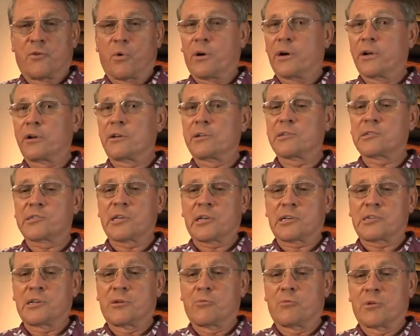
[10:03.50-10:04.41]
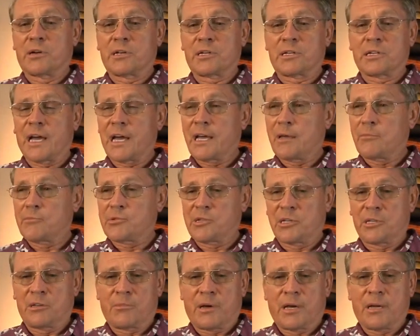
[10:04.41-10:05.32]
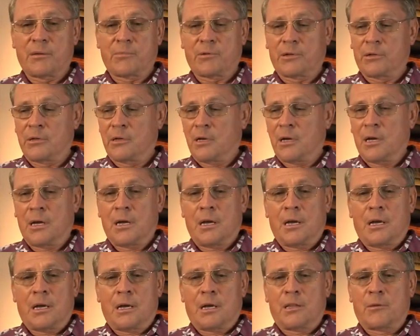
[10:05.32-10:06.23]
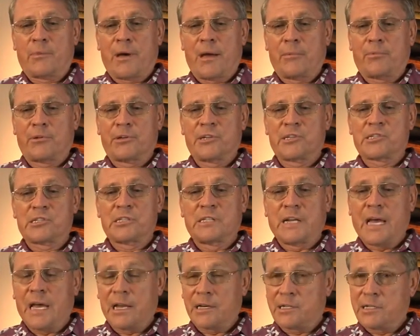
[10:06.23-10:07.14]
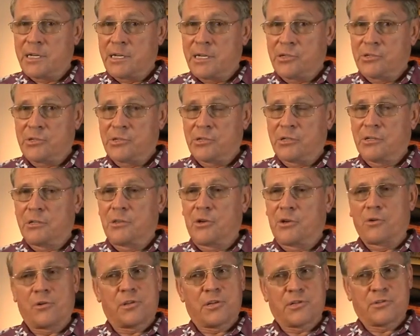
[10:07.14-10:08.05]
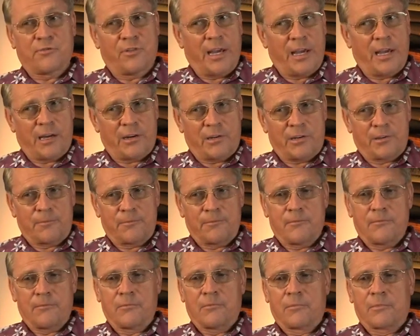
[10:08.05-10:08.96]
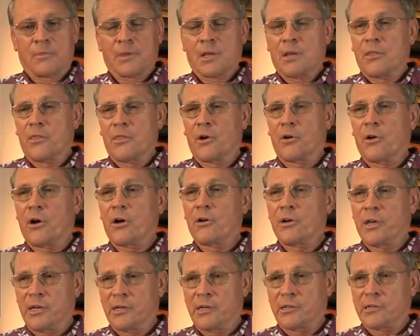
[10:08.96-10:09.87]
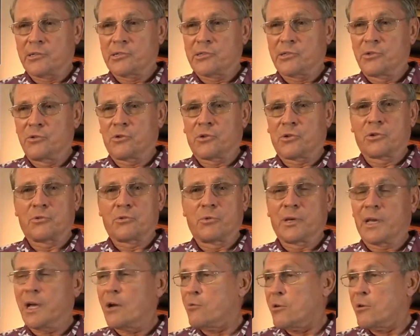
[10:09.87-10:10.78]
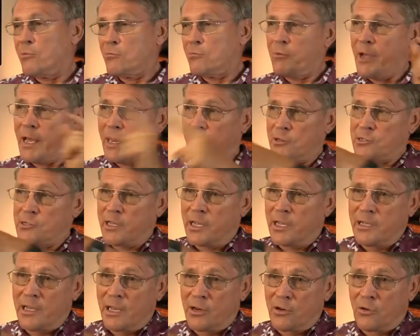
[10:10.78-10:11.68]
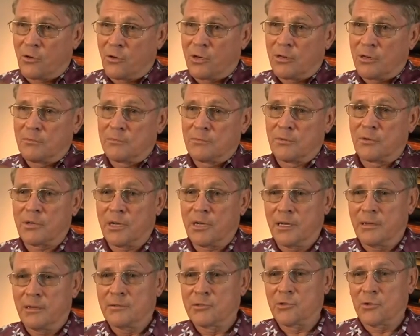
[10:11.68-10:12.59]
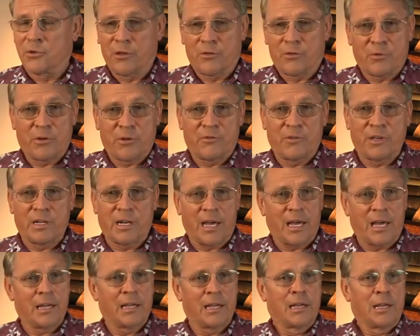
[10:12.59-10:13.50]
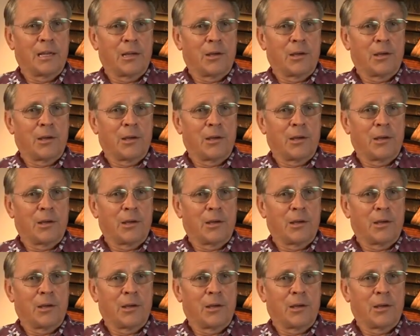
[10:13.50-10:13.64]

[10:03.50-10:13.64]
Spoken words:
461 times in the Bible. The Bible does not teach the earth is flat. There are hills. We got one right outside that door, okay? It's only 3 feet high,